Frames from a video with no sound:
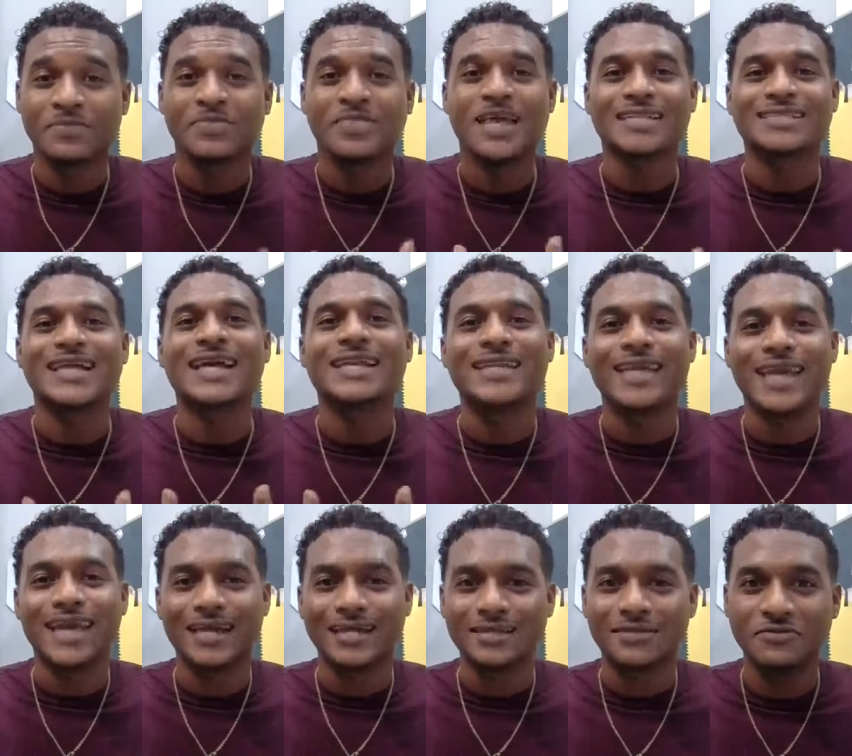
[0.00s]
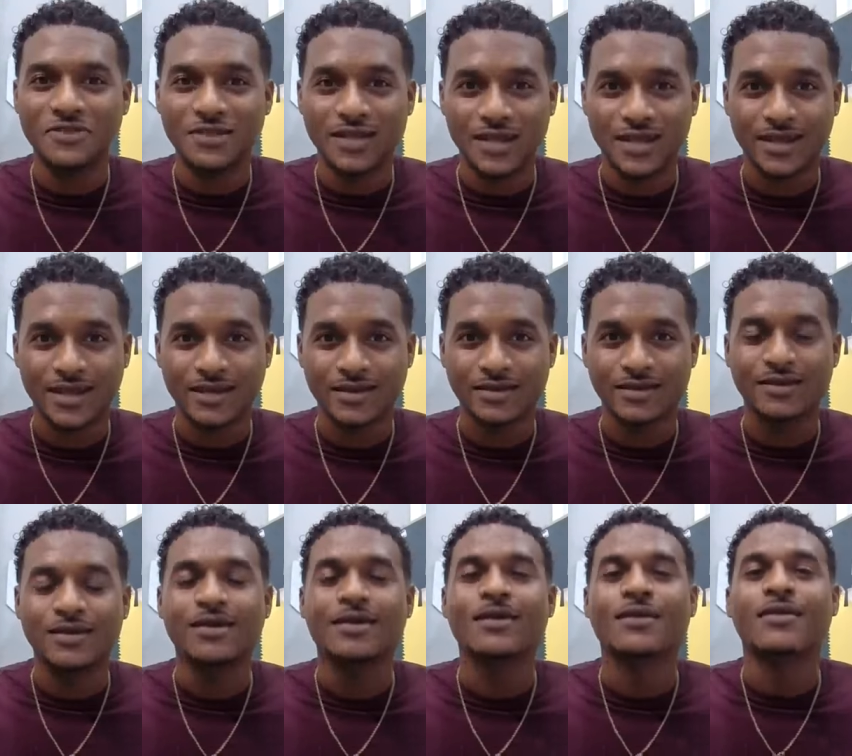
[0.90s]
that at the end of the day,
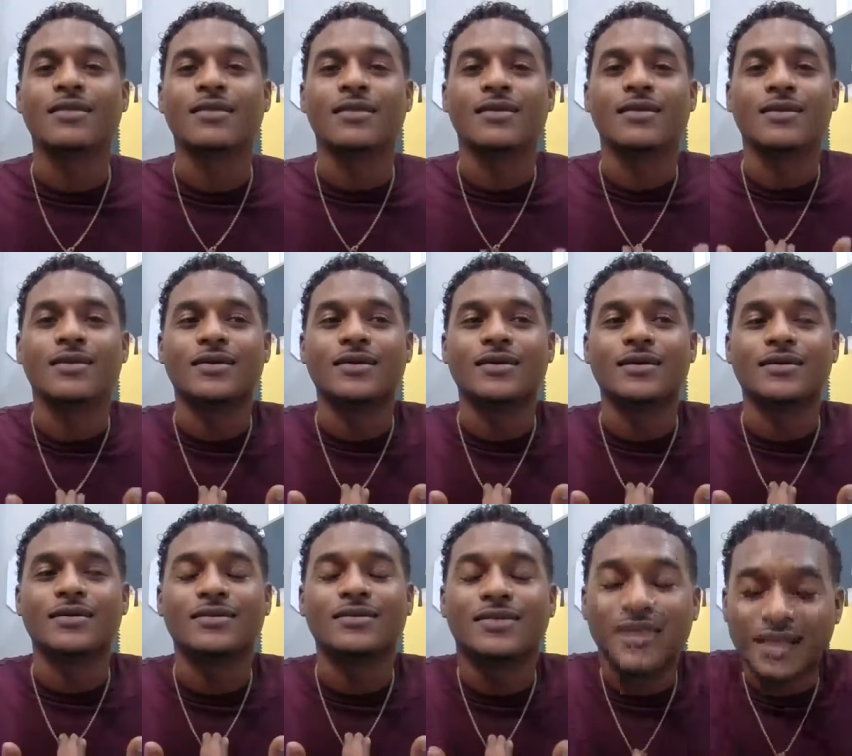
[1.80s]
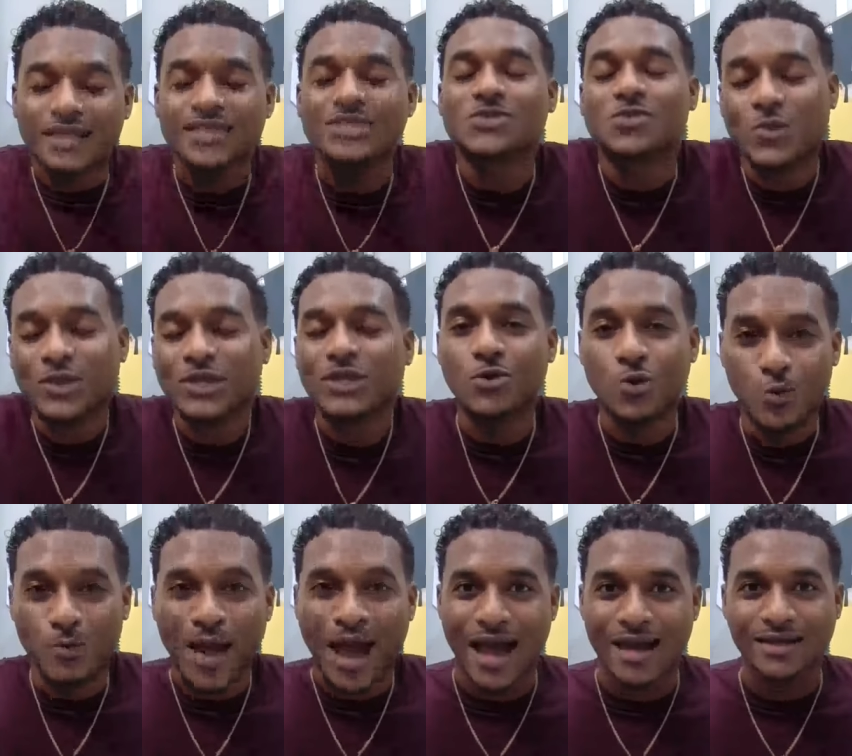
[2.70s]
things will
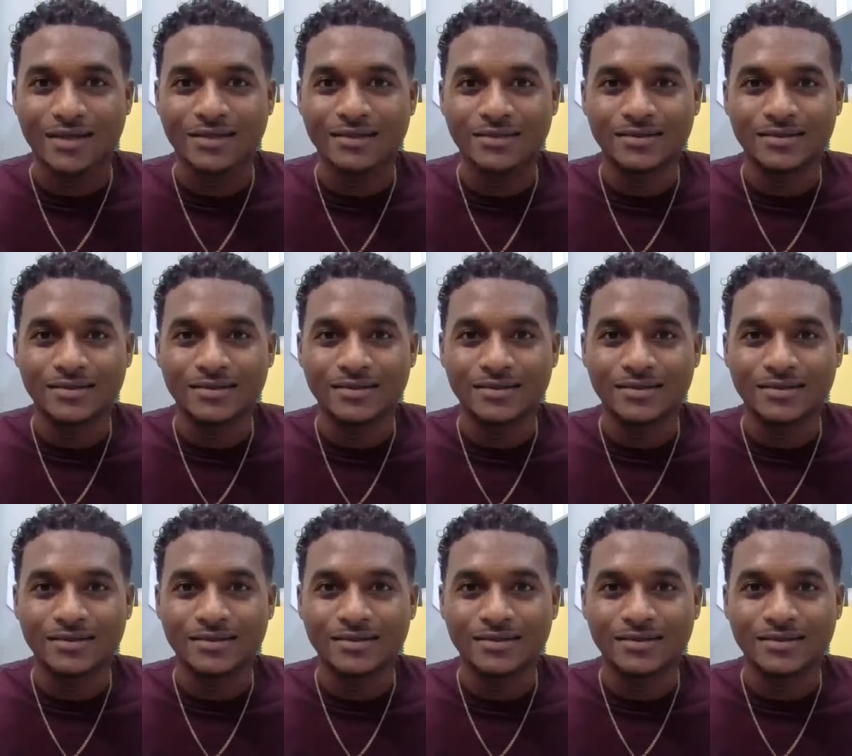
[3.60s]
go bad.